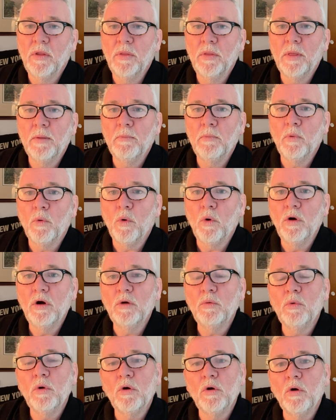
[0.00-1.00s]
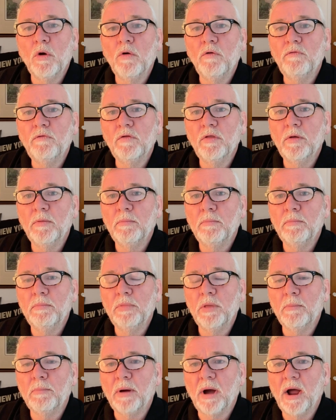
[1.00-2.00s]
the owner will go for
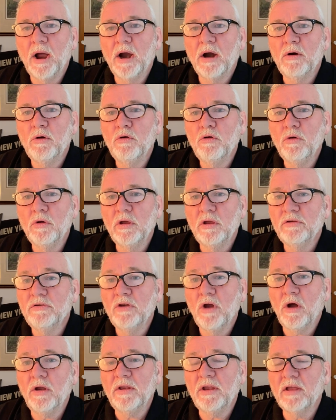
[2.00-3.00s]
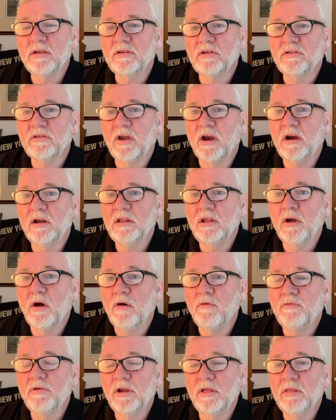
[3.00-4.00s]
the buyer who is not necessarily
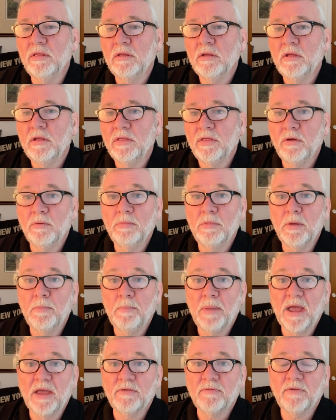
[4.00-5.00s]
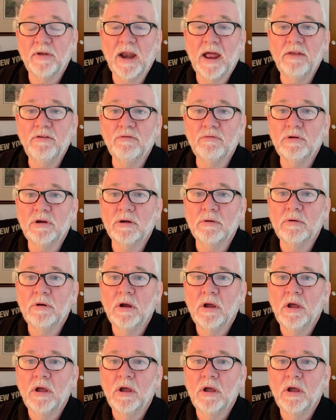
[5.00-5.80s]
offering them the best financial deal.